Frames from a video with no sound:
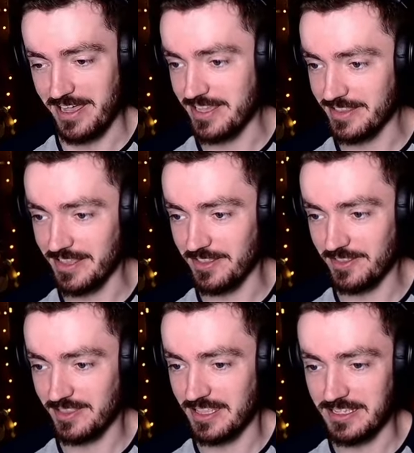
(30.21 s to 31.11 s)
It's
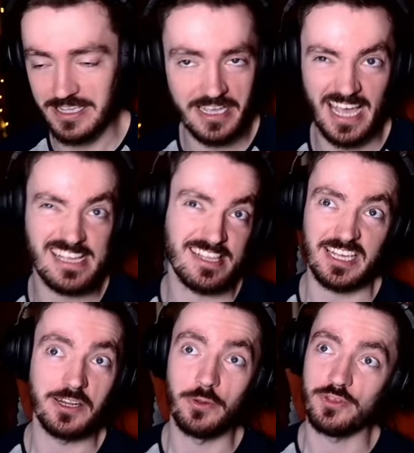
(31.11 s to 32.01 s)
it's the year
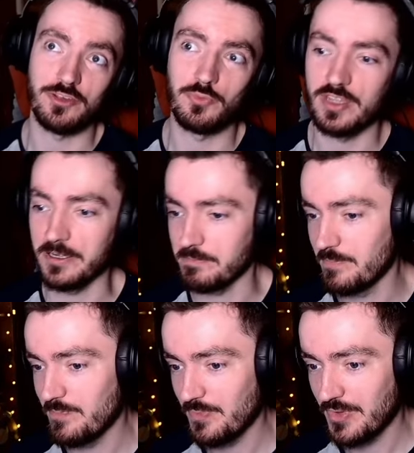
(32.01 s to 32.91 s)
18 or oh something.
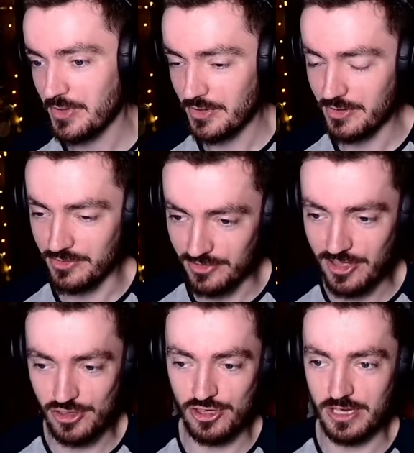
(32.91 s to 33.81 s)

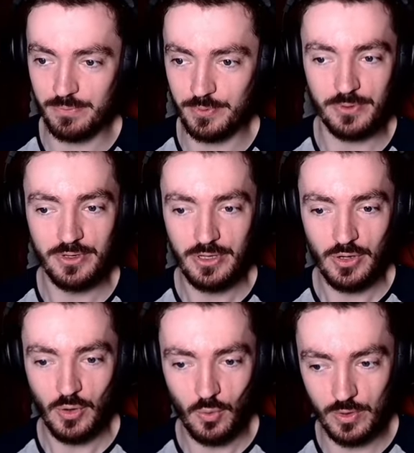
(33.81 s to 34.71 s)
This ship
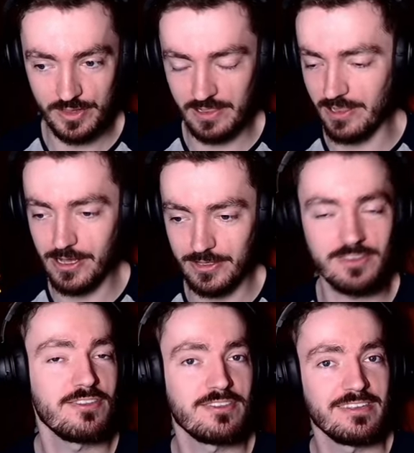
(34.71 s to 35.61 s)
was
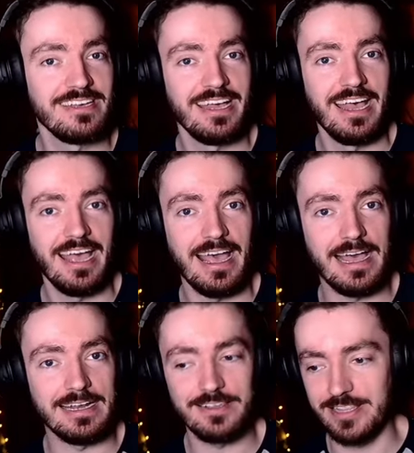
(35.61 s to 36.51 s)
lost,
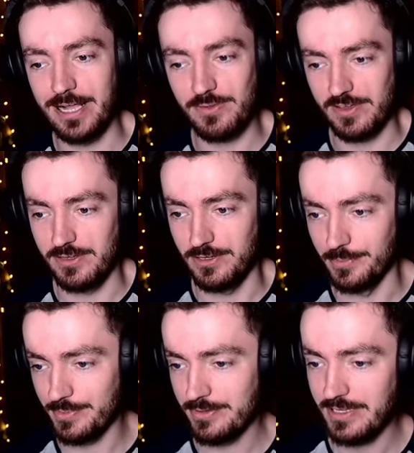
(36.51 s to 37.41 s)
and it's now turned up
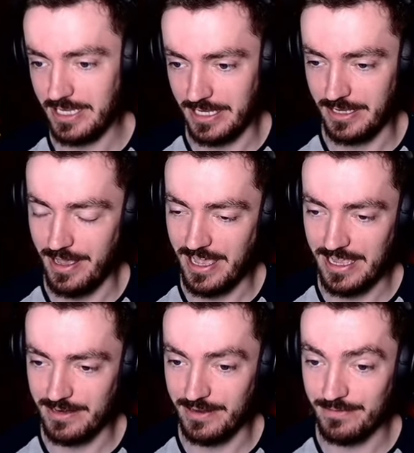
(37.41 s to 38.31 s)
uh,
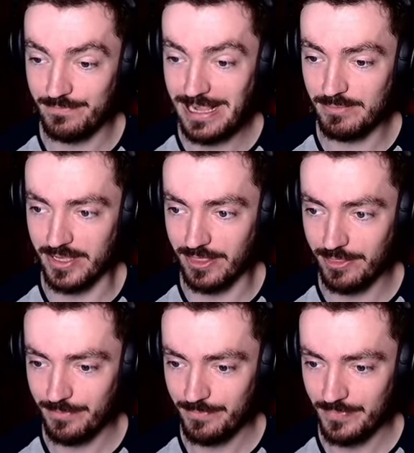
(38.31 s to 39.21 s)
in in Falmouth,
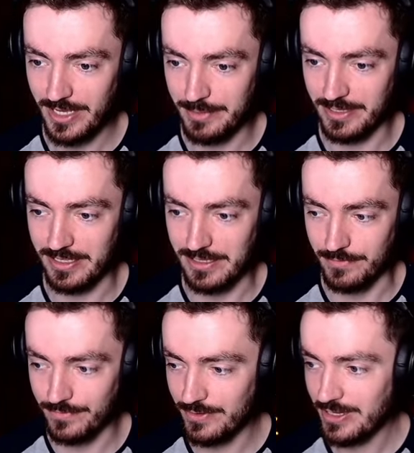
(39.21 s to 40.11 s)
I
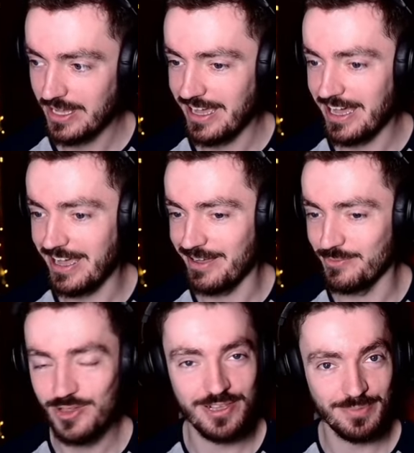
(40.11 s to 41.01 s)
believe, um,
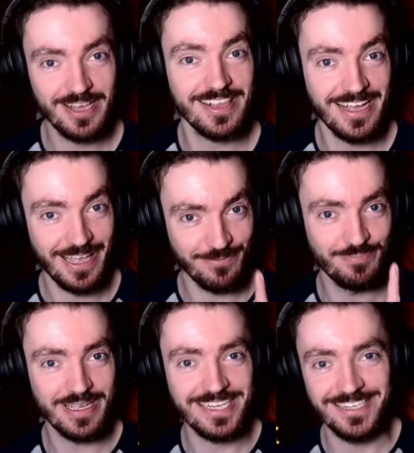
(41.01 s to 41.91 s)
which is a place I have
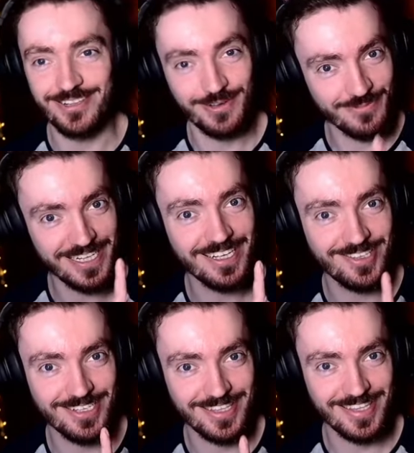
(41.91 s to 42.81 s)
been. So I'm really
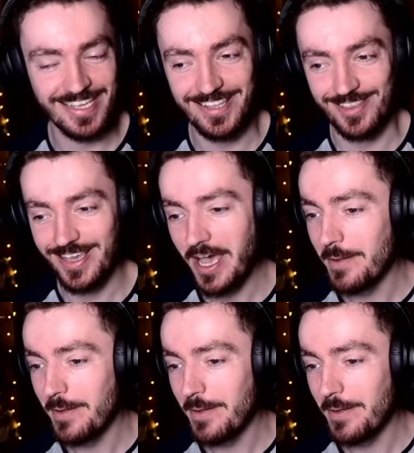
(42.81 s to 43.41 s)
excited to see this.